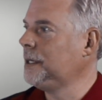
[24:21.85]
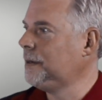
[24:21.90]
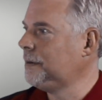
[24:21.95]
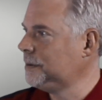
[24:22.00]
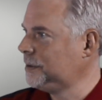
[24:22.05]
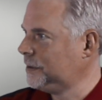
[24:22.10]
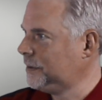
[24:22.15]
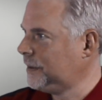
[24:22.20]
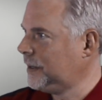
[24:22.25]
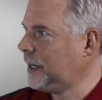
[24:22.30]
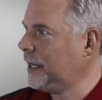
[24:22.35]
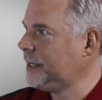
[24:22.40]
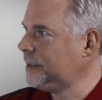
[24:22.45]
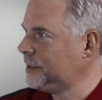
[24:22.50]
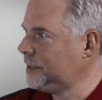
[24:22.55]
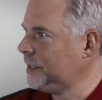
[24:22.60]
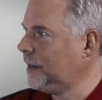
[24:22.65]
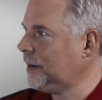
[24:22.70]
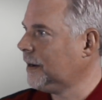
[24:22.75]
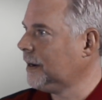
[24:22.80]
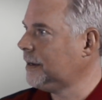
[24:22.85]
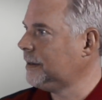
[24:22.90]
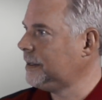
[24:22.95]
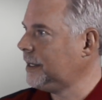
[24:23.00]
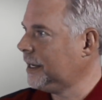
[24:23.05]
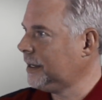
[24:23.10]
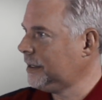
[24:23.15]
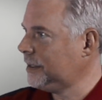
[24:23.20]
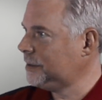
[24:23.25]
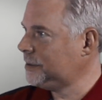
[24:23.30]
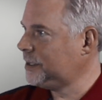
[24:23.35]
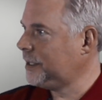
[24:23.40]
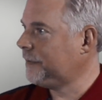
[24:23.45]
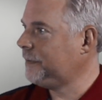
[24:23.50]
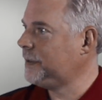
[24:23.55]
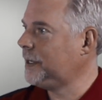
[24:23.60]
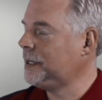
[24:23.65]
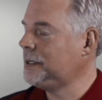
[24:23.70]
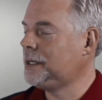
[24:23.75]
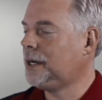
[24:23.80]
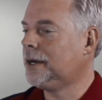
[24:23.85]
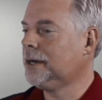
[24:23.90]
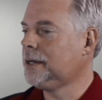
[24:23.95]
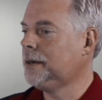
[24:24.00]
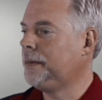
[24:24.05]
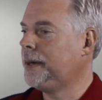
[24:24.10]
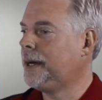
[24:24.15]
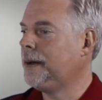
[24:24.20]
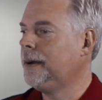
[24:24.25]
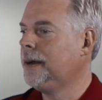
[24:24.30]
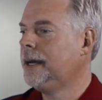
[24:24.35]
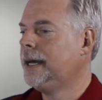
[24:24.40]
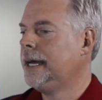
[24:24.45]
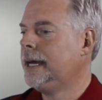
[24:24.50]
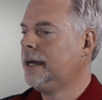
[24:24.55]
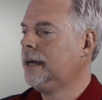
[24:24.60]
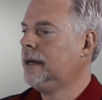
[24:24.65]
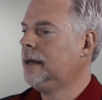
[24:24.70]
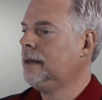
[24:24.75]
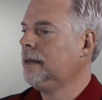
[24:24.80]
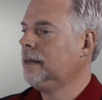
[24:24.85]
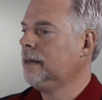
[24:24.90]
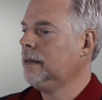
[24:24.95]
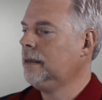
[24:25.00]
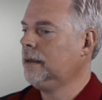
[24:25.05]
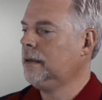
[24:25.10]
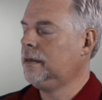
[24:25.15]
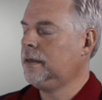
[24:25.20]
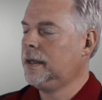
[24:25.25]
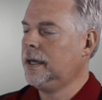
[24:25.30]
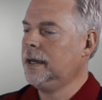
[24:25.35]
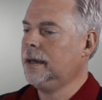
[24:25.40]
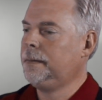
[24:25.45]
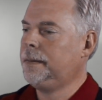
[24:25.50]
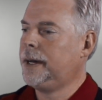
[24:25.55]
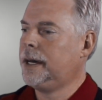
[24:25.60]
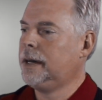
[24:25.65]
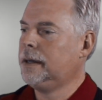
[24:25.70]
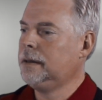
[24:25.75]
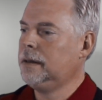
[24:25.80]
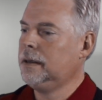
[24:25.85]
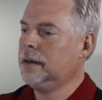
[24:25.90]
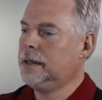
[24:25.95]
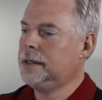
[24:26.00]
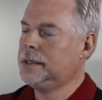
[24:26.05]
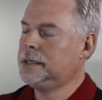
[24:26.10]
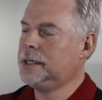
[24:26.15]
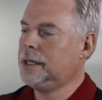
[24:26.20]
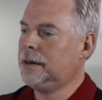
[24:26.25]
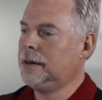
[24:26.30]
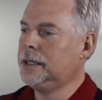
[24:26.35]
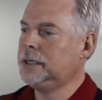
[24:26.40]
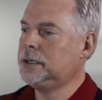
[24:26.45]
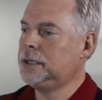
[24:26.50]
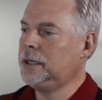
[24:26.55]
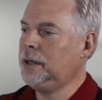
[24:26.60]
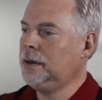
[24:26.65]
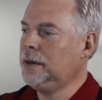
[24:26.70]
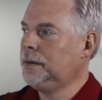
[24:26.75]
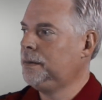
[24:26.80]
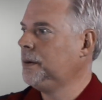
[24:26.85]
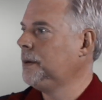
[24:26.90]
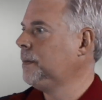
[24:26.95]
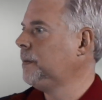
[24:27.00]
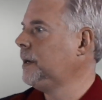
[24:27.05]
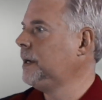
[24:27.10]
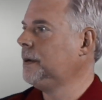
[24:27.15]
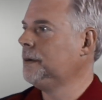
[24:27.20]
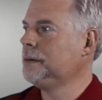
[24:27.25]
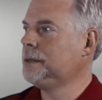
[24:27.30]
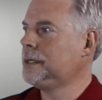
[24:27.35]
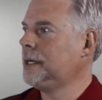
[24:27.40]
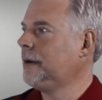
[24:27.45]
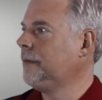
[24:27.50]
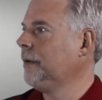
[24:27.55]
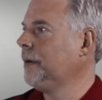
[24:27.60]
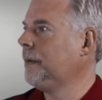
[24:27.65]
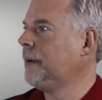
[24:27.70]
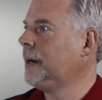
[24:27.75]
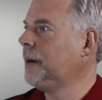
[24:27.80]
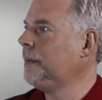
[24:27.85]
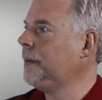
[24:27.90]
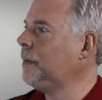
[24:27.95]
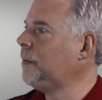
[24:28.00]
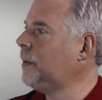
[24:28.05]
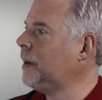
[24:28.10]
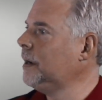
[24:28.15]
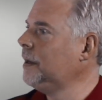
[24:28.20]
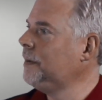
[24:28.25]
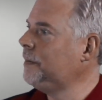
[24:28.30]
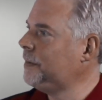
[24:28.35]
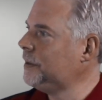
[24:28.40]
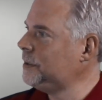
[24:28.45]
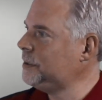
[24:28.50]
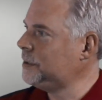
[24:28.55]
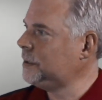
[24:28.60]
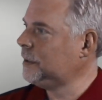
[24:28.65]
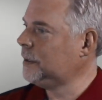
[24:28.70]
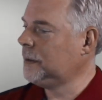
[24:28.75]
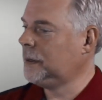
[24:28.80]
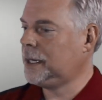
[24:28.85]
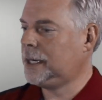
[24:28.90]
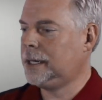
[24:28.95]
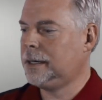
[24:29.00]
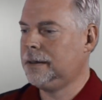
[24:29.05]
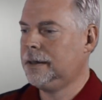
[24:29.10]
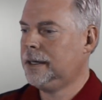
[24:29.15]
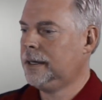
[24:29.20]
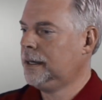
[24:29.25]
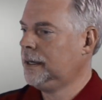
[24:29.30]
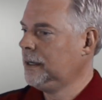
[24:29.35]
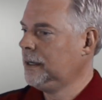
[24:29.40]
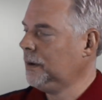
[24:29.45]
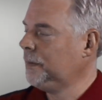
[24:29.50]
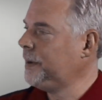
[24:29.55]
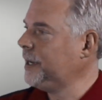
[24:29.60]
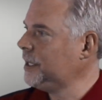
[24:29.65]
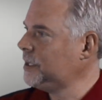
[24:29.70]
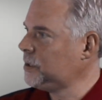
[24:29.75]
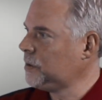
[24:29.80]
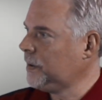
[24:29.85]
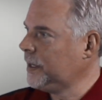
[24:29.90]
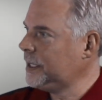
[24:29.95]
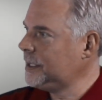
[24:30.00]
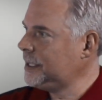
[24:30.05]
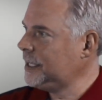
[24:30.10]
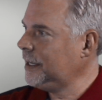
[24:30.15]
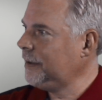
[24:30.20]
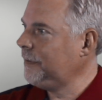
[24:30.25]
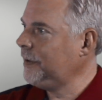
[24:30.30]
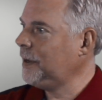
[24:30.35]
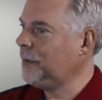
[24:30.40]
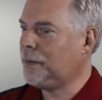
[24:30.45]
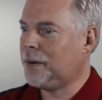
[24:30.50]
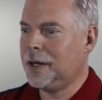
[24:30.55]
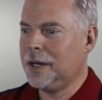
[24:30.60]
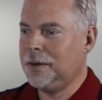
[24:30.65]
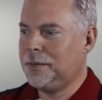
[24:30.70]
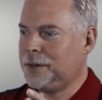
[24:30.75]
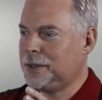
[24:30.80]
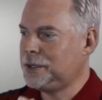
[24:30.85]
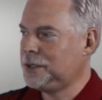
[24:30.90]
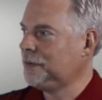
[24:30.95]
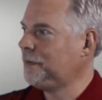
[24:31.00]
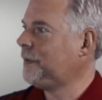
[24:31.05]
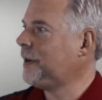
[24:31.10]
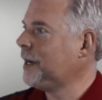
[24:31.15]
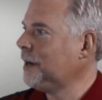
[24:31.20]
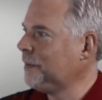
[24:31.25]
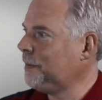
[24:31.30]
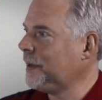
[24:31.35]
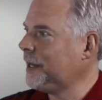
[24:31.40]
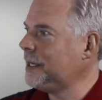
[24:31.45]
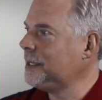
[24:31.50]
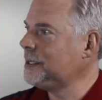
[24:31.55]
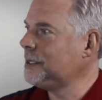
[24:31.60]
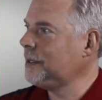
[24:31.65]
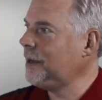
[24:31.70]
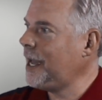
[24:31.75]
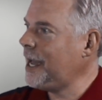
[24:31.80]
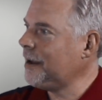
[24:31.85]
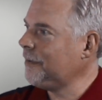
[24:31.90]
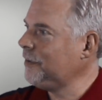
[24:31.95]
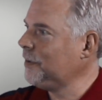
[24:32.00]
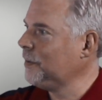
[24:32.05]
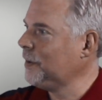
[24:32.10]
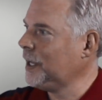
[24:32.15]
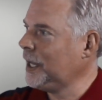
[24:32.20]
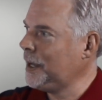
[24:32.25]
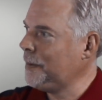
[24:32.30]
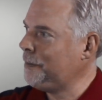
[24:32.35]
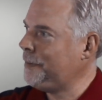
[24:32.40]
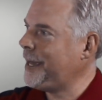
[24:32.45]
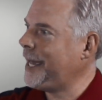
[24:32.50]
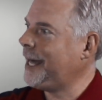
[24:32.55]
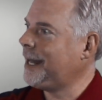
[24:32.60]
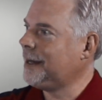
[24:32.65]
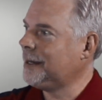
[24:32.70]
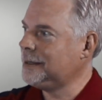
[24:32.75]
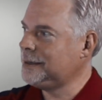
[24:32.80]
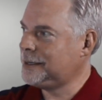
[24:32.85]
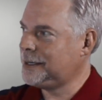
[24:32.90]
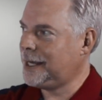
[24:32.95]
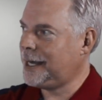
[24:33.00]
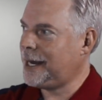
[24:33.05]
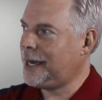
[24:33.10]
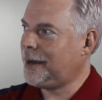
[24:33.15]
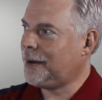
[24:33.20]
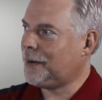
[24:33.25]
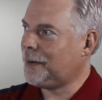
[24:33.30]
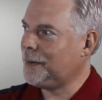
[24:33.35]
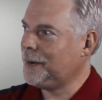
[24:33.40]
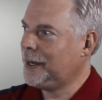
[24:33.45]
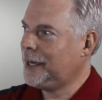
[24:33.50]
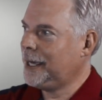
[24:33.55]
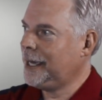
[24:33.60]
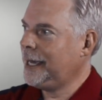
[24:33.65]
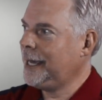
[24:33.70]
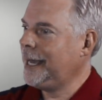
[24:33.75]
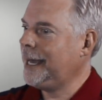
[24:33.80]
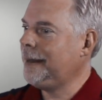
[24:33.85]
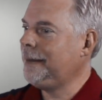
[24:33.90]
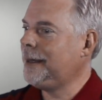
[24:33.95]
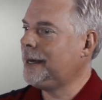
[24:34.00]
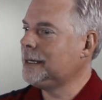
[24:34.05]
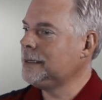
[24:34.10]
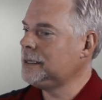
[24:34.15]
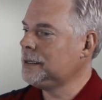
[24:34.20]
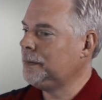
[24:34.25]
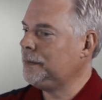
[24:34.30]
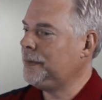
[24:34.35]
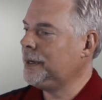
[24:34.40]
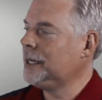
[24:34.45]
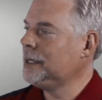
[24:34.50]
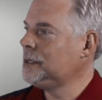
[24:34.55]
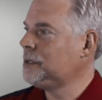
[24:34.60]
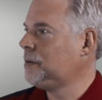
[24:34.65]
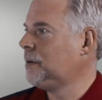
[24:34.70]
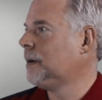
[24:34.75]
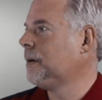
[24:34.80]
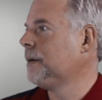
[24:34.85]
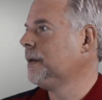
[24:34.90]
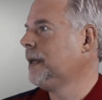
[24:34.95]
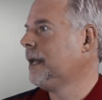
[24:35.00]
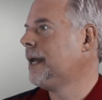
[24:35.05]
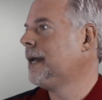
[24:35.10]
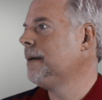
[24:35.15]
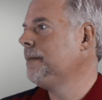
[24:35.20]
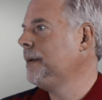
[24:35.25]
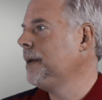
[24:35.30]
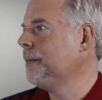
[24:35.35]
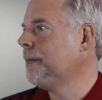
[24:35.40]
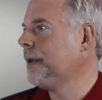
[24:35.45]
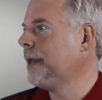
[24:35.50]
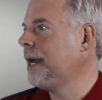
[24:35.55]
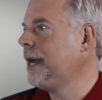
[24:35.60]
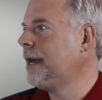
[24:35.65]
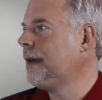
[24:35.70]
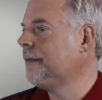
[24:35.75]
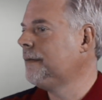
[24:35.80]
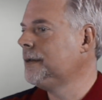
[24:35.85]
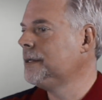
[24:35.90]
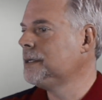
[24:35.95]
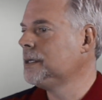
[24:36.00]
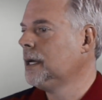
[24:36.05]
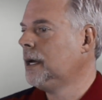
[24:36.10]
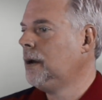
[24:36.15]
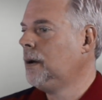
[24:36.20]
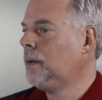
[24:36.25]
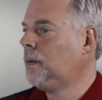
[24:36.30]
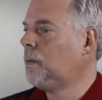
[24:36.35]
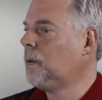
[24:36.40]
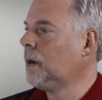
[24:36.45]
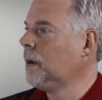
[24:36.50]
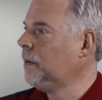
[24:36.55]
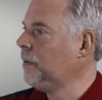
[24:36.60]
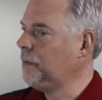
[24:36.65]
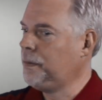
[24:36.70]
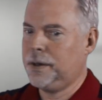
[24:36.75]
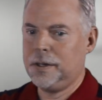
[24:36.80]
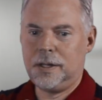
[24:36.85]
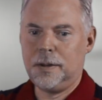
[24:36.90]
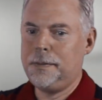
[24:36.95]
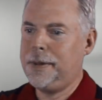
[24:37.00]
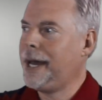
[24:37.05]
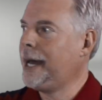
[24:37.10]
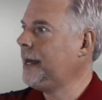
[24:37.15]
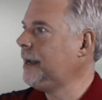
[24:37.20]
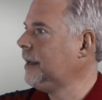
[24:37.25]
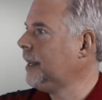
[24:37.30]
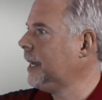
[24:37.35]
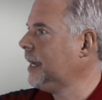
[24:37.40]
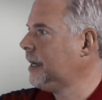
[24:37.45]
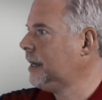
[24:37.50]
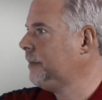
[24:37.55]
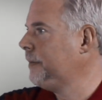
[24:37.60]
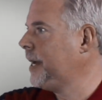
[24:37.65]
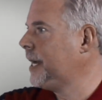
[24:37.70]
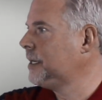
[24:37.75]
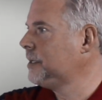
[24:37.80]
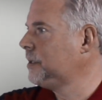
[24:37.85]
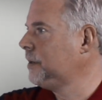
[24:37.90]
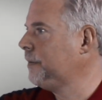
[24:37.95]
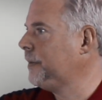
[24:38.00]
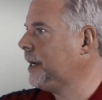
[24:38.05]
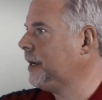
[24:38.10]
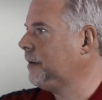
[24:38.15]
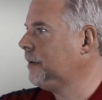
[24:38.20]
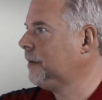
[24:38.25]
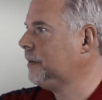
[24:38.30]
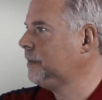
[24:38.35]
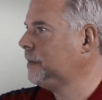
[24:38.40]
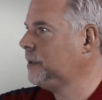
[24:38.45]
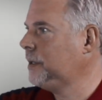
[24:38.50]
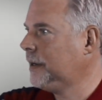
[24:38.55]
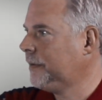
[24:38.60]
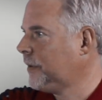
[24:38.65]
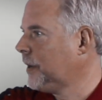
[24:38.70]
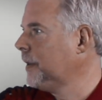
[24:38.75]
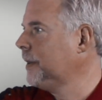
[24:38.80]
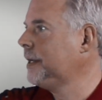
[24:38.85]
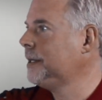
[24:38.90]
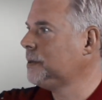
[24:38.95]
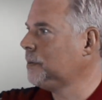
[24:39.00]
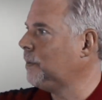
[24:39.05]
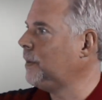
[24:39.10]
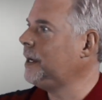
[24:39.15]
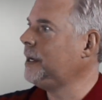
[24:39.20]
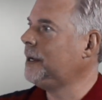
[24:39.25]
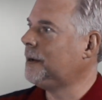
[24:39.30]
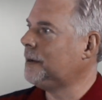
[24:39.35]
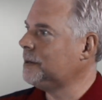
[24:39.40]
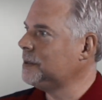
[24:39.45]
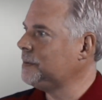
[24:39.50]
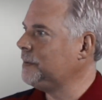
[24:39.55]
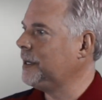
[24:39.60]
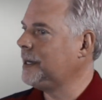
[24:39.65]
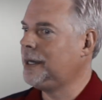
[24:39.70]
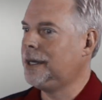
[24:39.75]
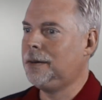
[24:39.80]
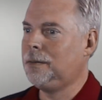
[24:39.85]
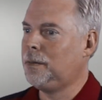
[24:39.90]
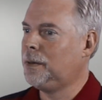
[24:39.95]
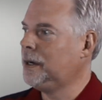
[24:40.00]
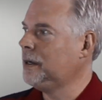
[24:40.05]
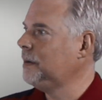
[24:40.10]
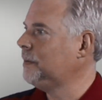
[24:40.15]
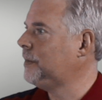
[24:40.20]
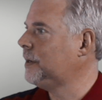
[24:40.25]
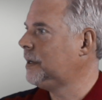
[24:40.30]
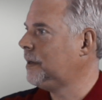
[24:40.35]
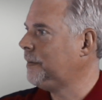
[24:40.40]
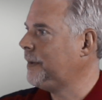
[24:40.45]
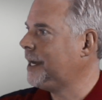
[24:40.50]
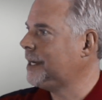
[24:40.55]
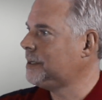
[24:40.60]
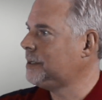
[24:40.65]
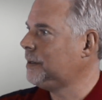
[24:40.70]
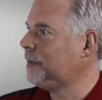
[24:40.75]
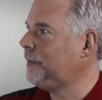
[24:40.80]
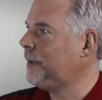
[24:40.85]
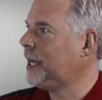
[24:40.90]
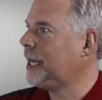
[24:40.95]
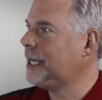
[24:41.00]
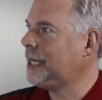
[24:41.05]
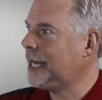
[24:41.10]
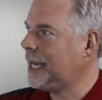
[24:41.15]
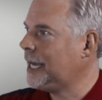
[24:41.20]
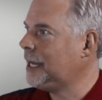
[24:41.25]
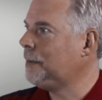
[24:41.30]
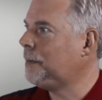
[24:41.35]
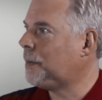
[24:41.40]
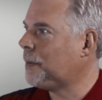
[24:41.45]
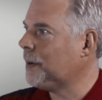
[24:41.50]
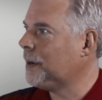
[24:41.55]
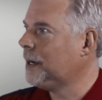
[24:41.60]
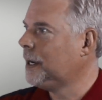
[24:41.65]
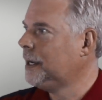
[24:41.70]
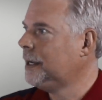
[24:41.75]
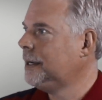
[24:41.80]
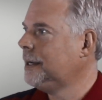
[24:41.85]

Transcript: As the architect, as Jeff Day talked about. The thing about the consideration, you could put windows everywhere, but where do you put your big screen TV? Where do you put your fireplace? So you have to really balance that out. And that's a big struggle that a lot of people have, is where do I put the bed, like in a master bedroom? Do you have all these windows, but then where do you put the master bed and the headboard?